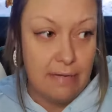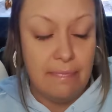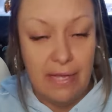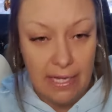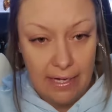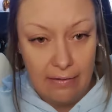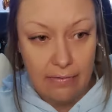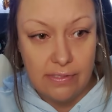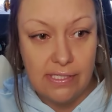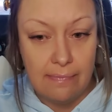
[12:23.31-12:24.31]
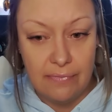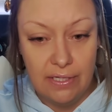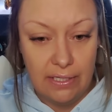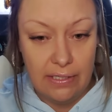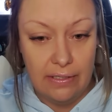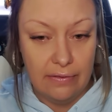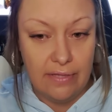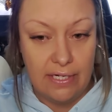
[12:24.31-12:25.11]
a payout, something here